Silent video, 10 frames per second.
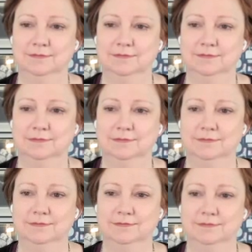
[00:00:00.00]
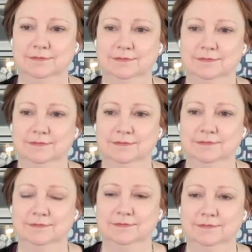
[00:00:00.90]

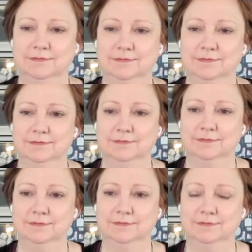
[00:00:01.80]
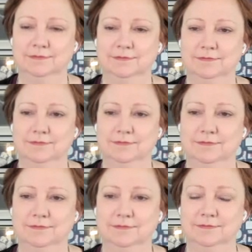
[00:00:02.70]

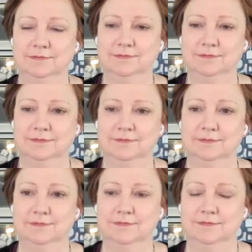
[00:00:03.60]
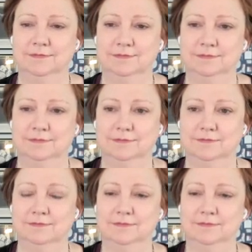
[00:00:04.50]
[no speech]